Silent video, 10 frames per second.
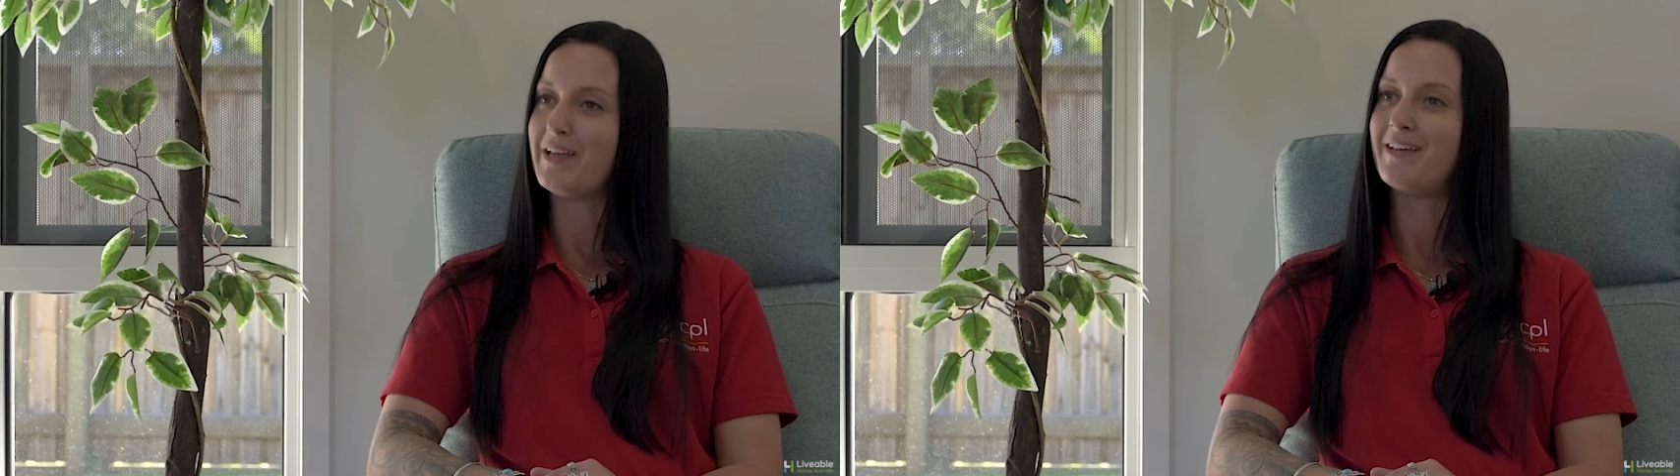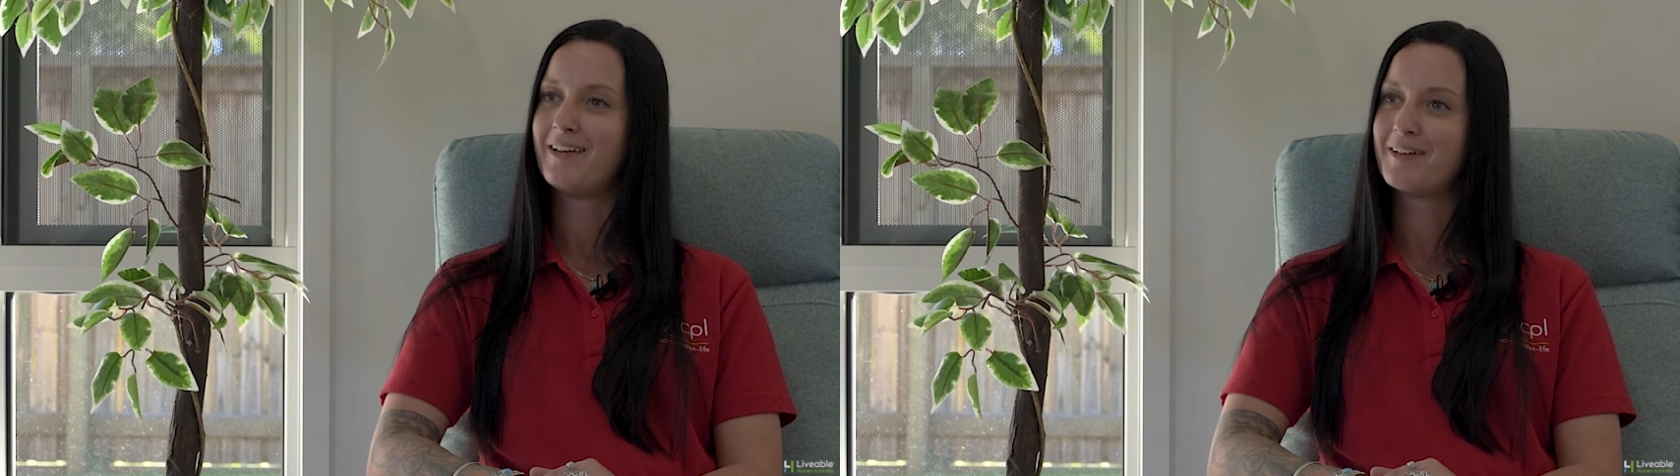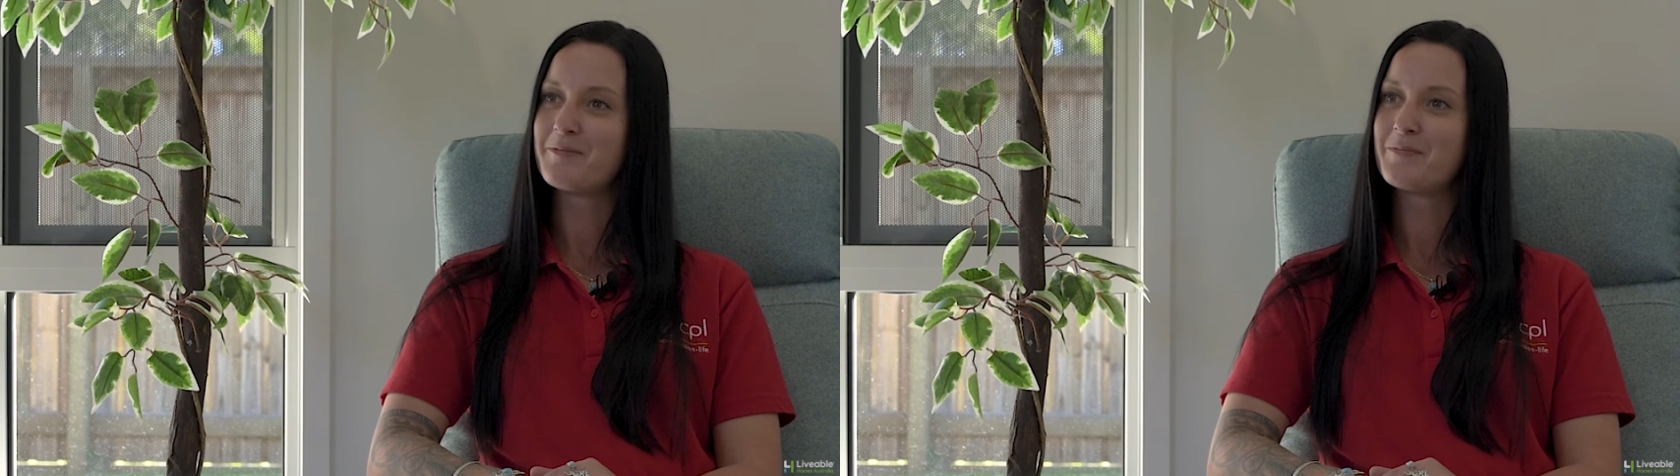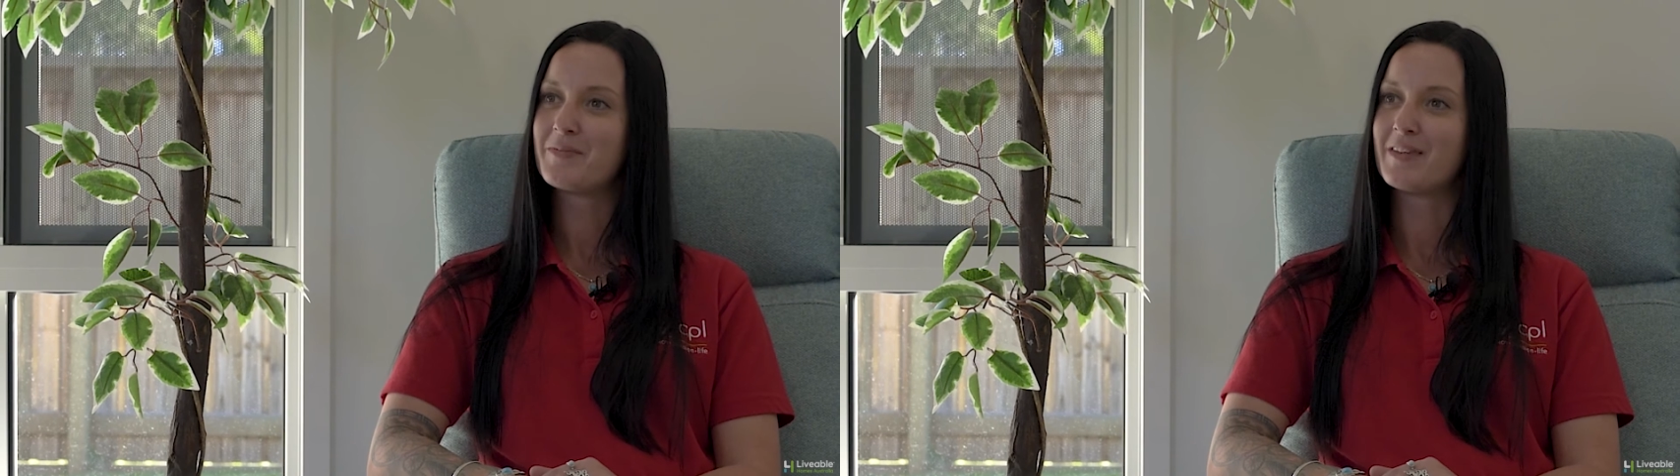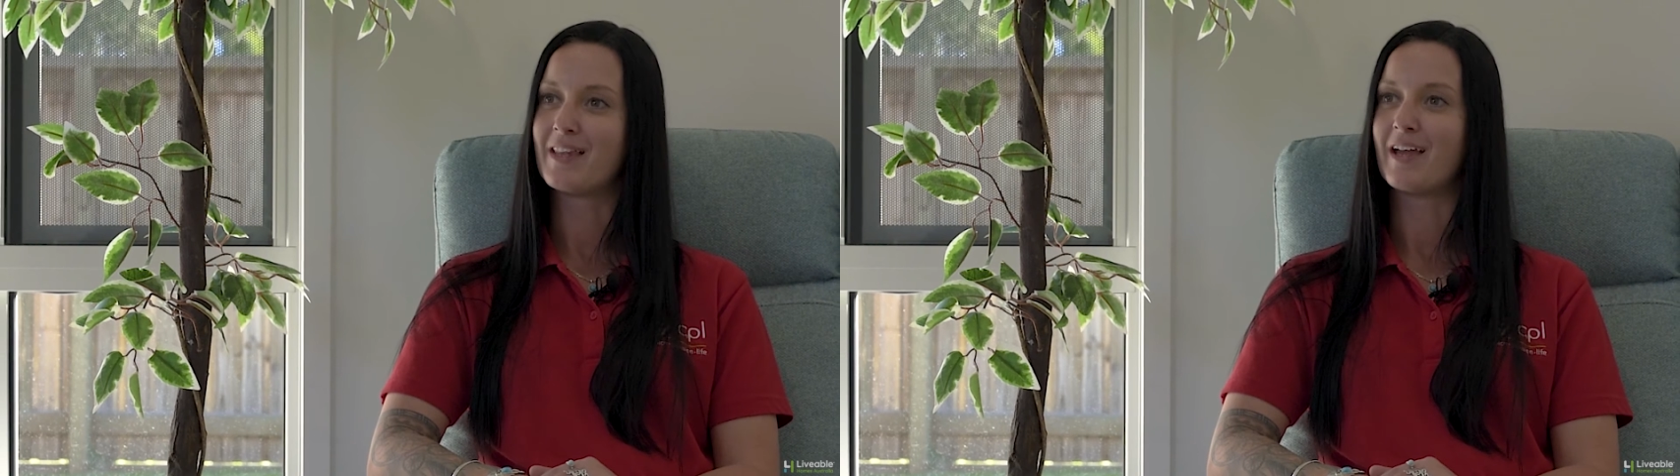here.
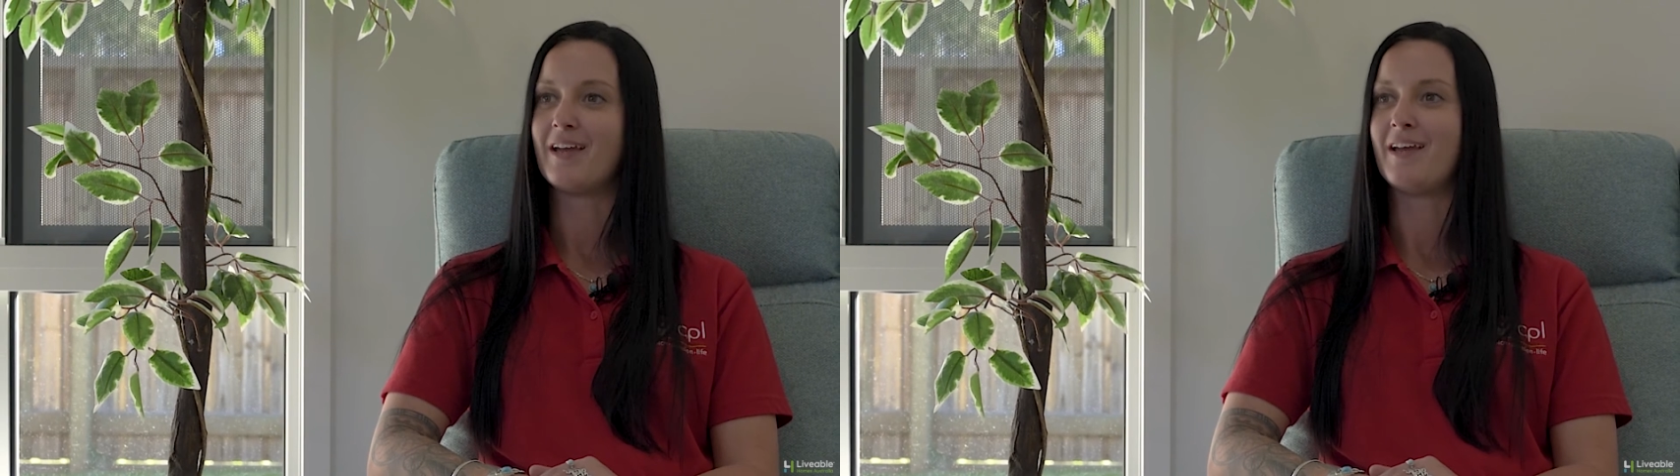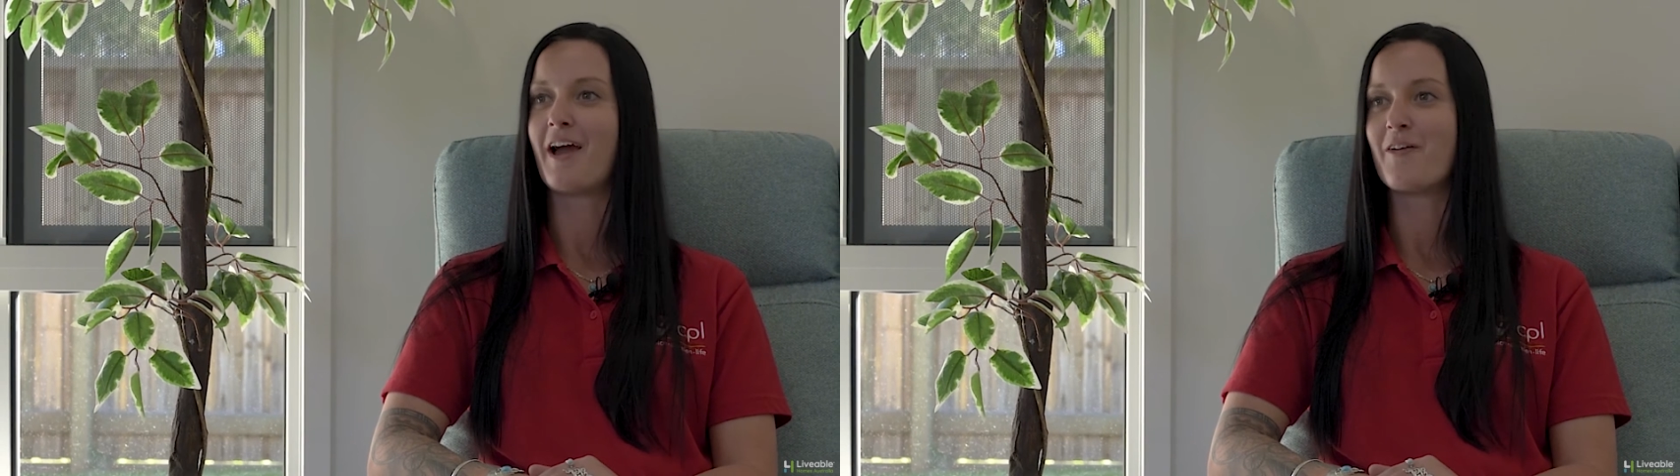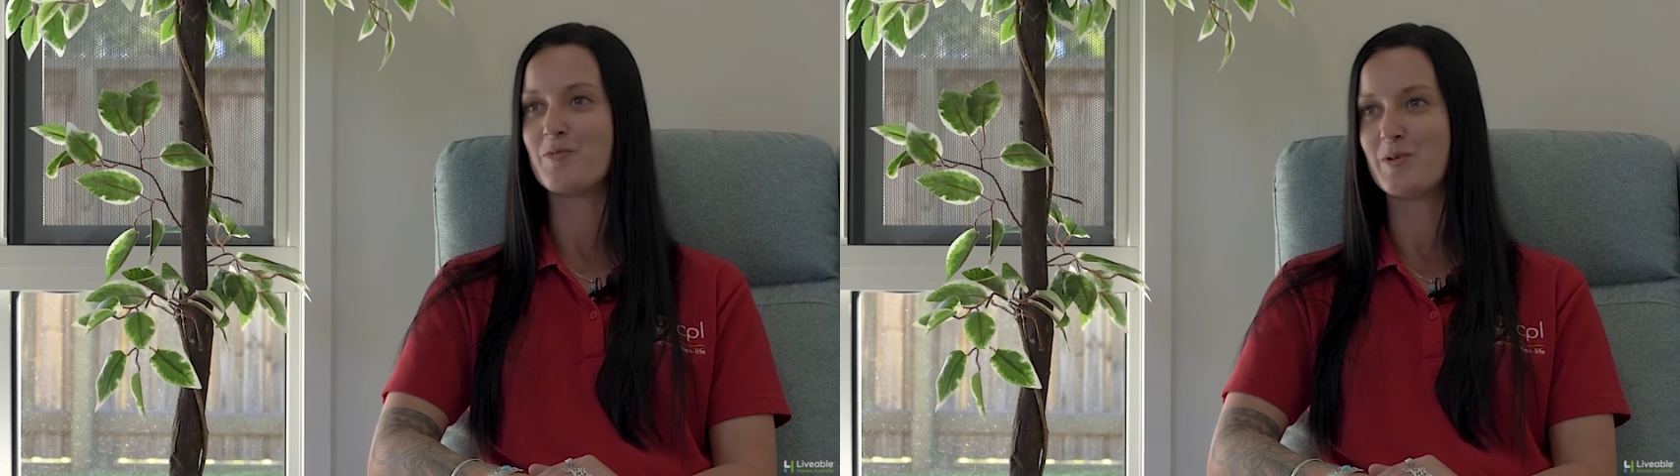They have a